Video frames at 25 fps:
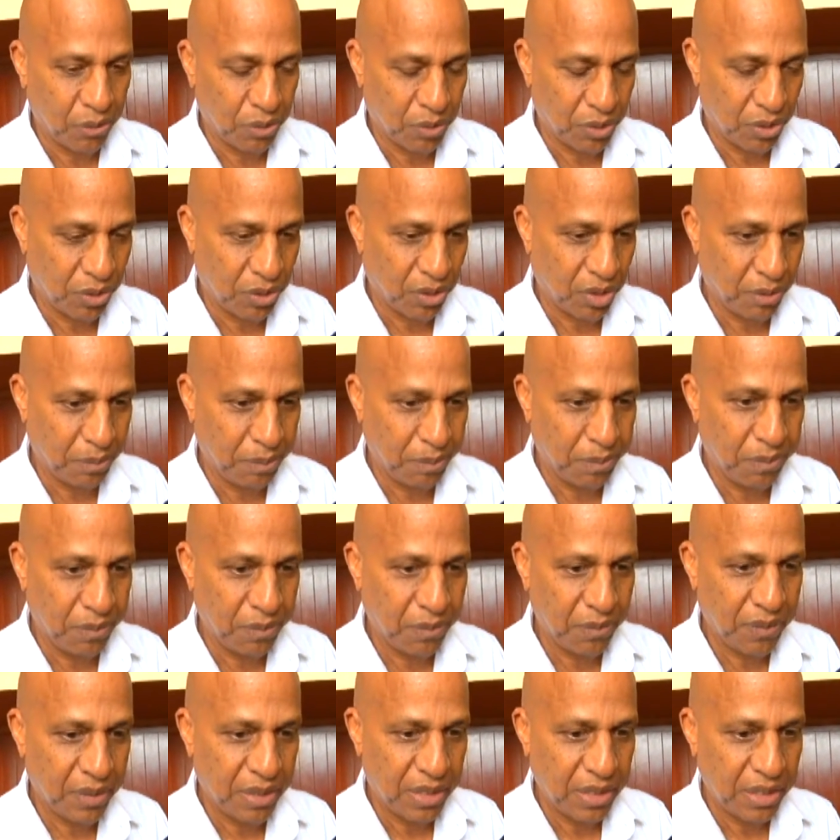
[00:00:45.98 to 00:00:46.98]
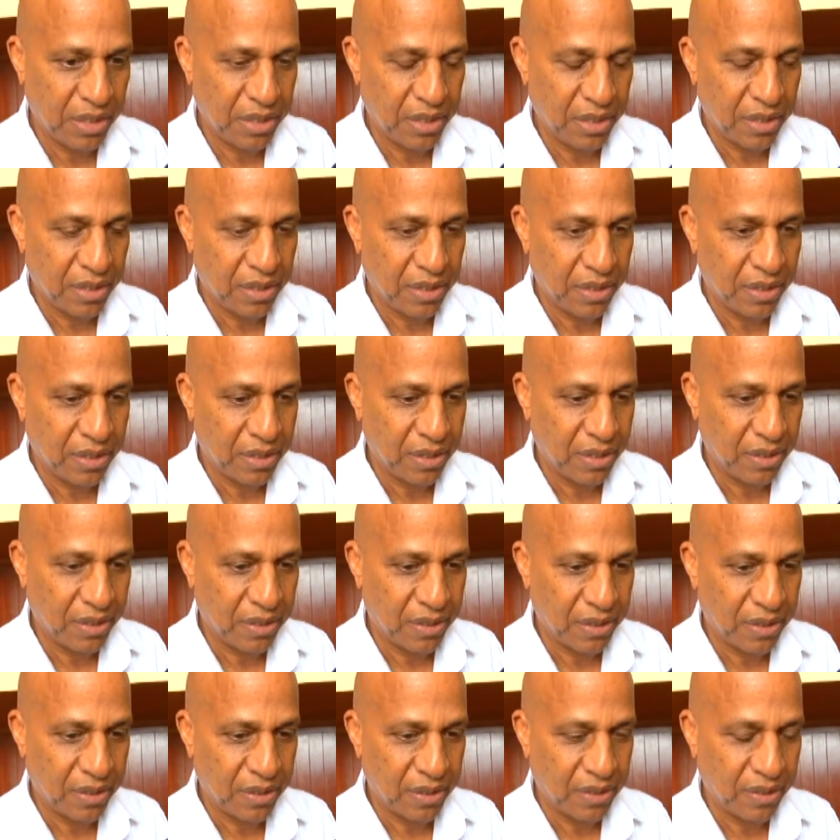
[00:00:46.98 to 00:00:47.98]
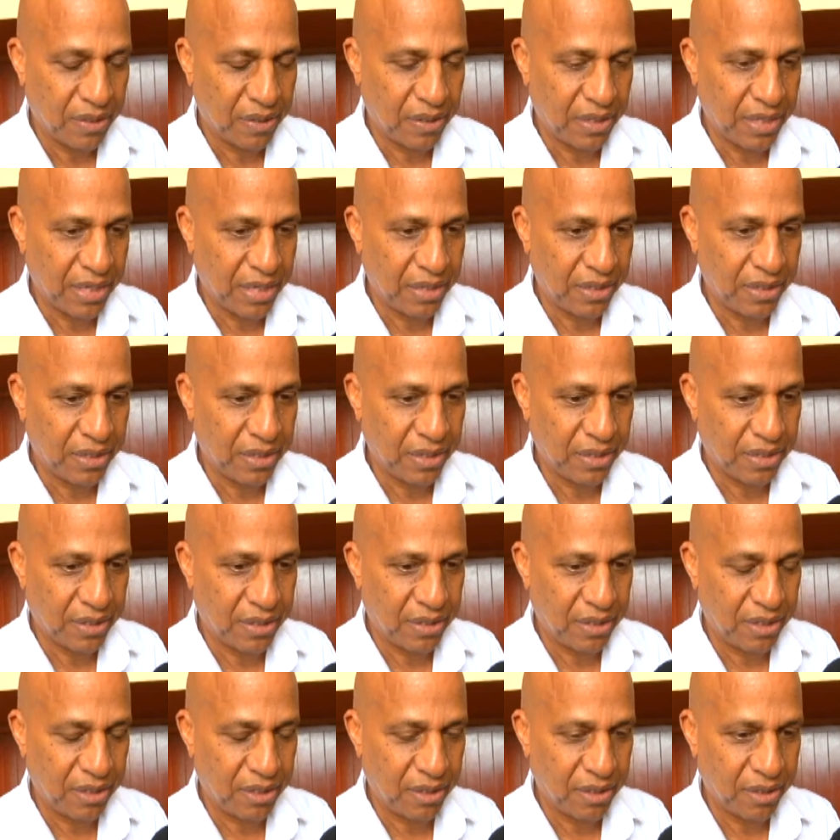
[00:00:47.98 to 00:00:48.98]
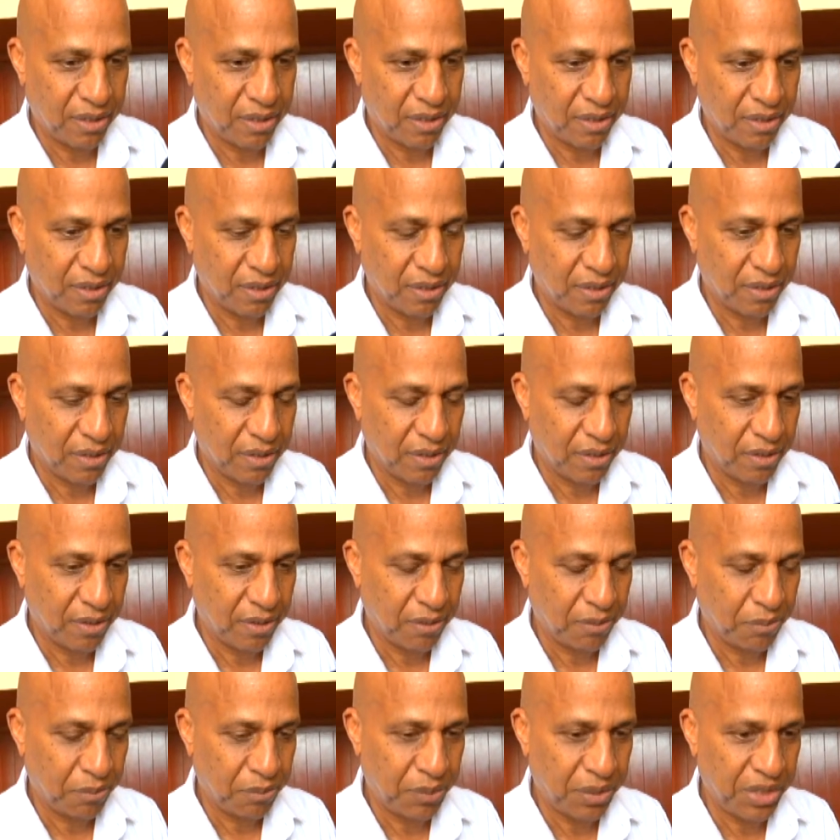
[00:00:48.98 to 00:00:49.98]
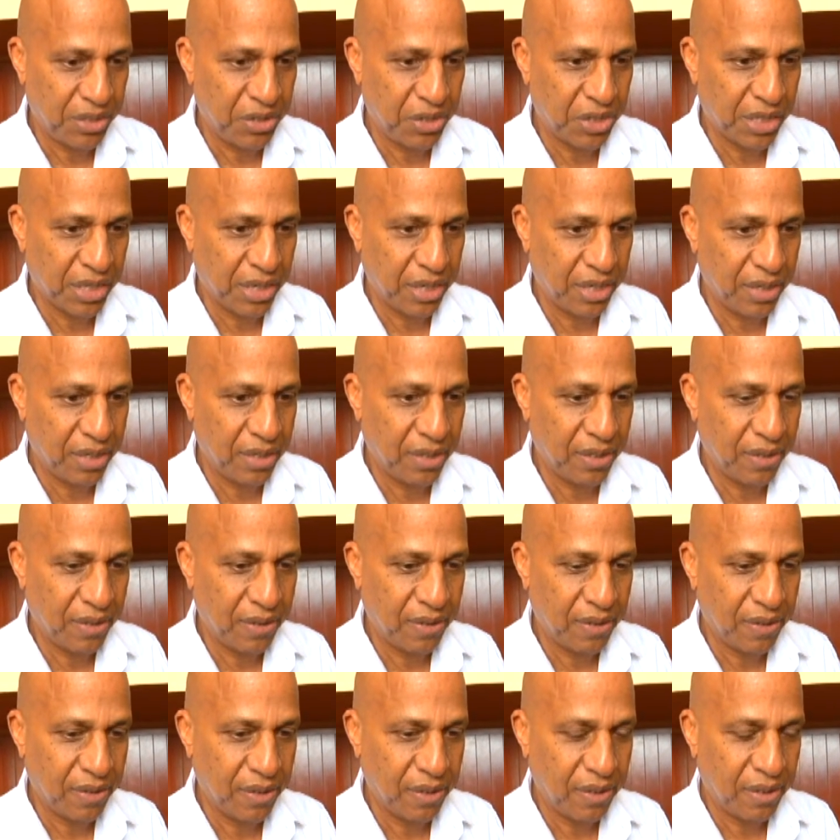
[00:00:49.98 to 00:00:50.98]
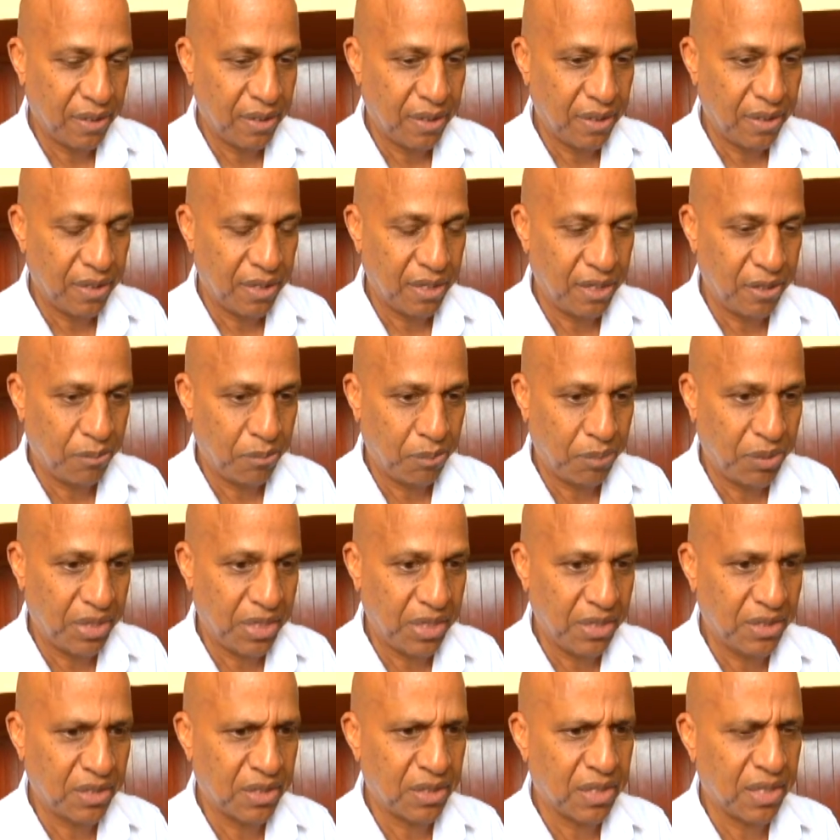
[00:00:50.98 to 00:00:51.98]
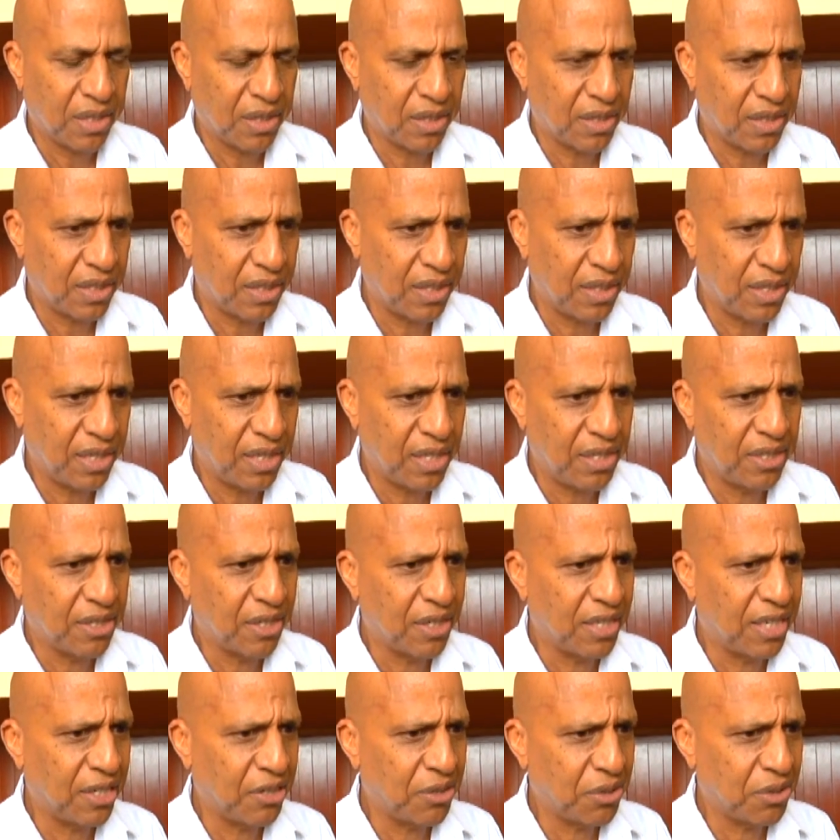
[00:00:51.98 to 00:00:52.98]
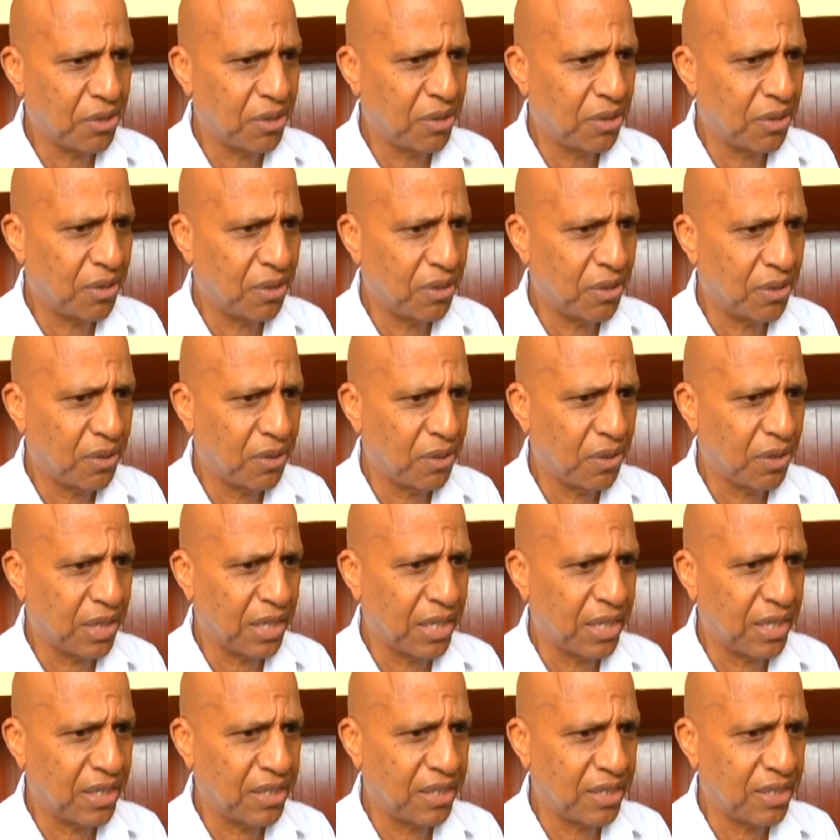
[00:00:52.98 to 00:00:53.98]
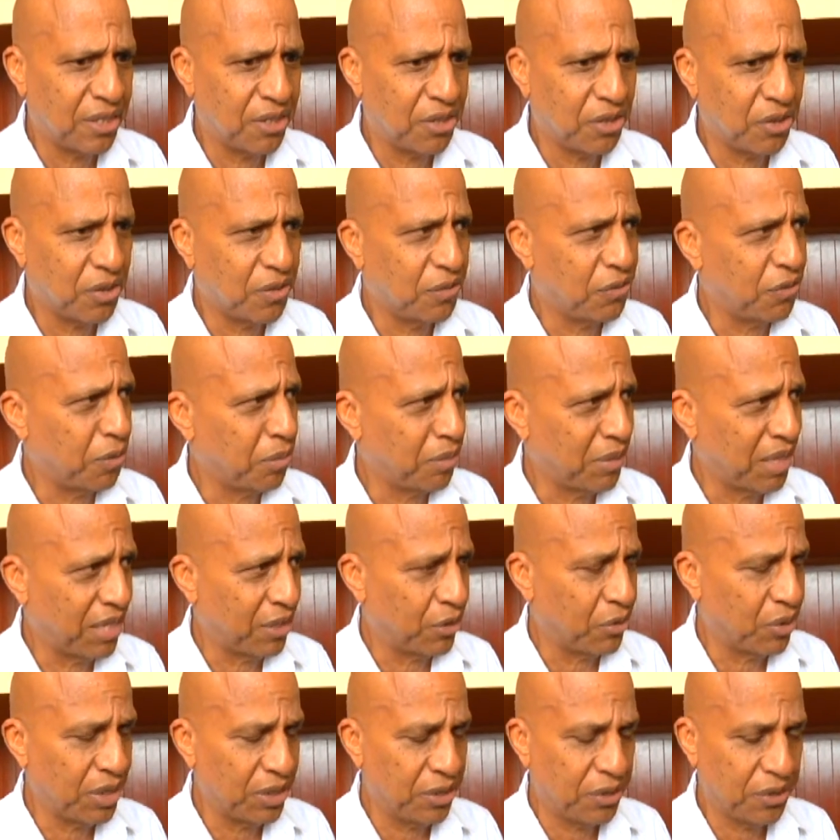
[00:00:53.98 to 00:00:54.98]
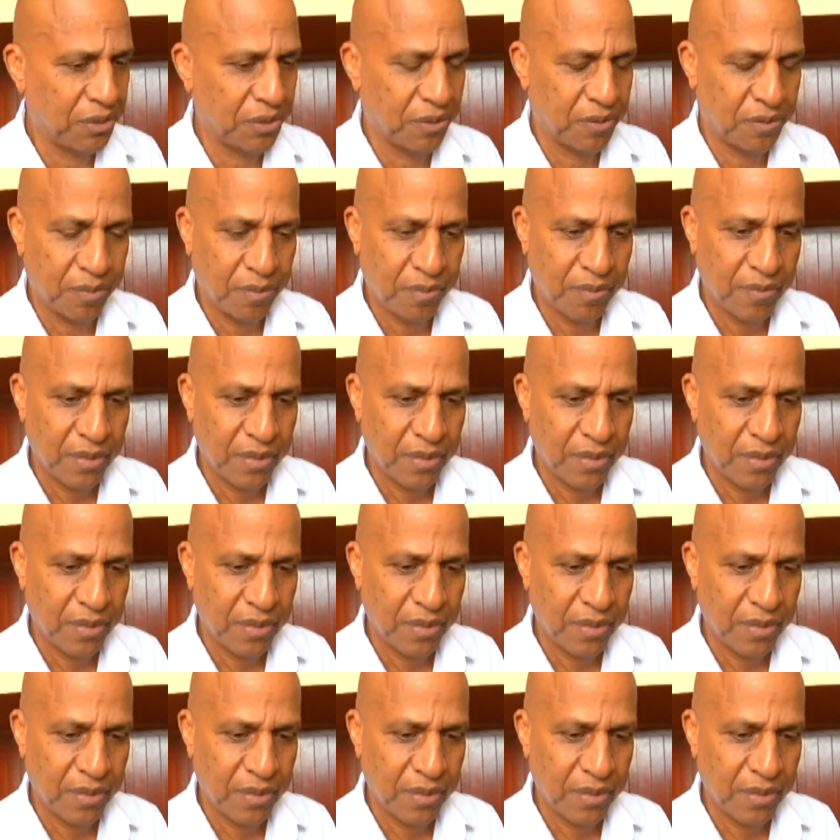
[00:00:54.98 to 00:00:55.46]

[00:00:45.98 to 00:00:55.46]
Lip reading: would come, land at the PGIA in planes that the International Organization for Migration